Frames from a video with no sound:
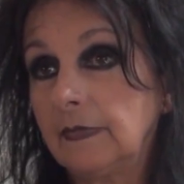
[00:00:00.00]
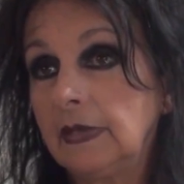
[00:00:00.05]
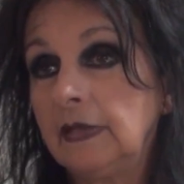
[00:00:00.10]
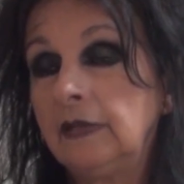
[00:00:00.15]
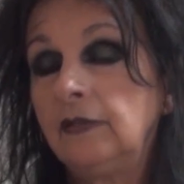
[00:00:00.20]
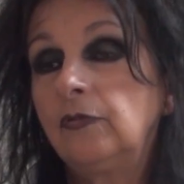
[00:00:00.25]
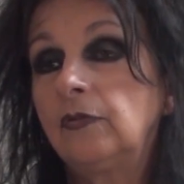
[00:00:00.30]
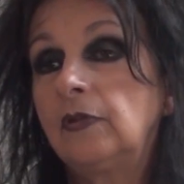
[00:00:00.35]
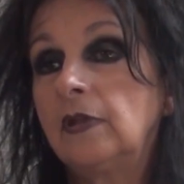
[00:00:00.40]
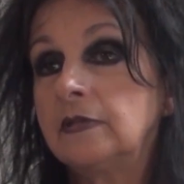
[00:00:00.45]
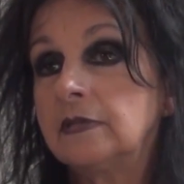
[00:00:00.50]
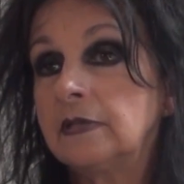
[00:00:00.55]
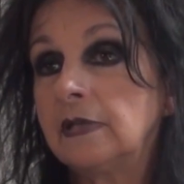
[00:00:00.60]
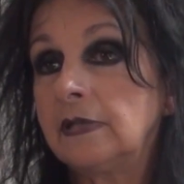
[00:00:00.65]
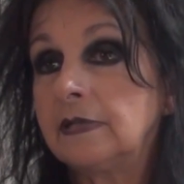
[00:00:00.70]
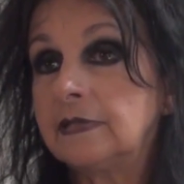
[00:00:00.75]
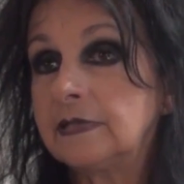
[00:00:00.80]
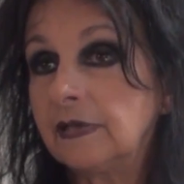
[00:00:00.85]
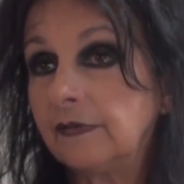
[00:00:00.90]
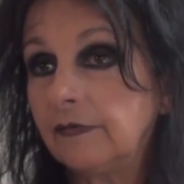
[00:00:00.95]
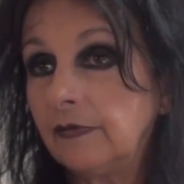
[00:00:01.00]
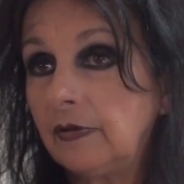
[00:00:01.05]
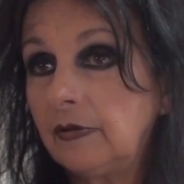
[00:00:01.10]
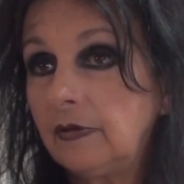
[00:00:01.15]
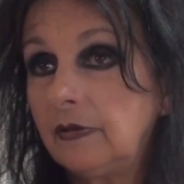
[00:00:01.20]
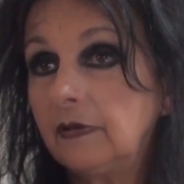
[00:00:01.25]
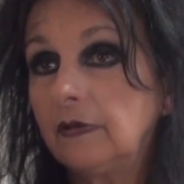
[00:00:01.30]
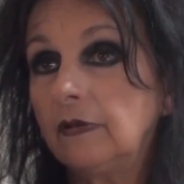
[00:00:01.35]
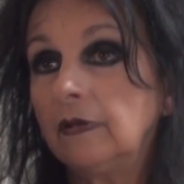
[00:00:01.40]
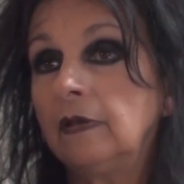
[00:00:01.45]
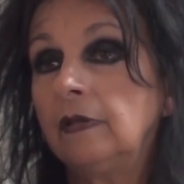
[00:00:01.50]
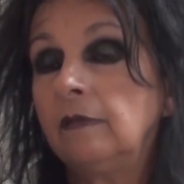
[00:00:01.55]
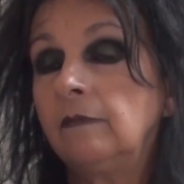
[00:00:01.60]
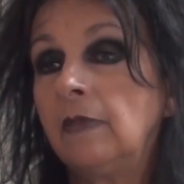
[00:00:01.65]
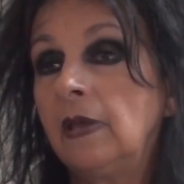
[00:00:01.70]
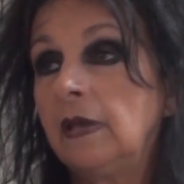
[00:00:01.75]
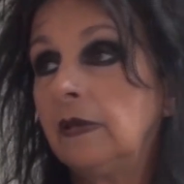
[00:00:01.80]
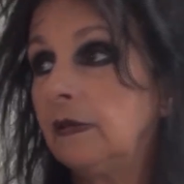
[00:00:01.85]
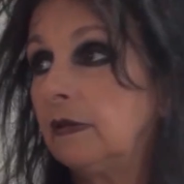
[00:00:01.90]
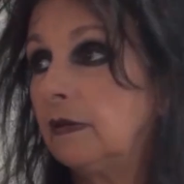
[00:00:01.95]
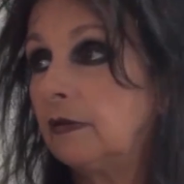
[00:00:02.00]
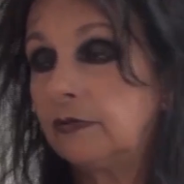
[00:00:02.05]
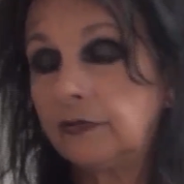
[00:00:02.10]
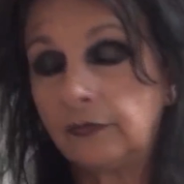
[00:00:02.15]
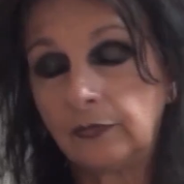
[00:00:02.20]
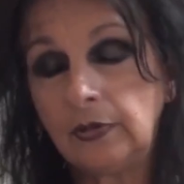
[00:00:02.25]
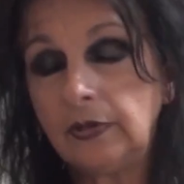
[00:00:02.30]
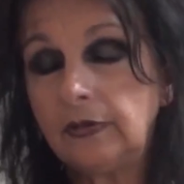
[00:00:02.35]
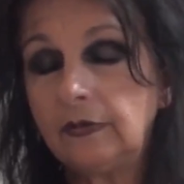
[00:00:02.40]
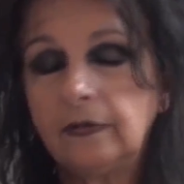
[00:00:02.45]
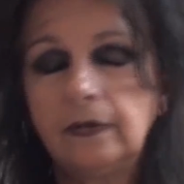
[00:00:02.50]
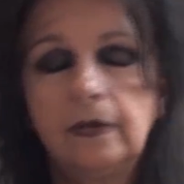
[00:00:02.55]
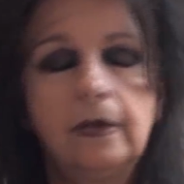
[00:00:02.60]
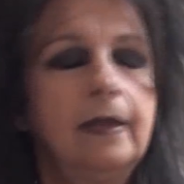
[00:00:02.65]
in 2007 in my street,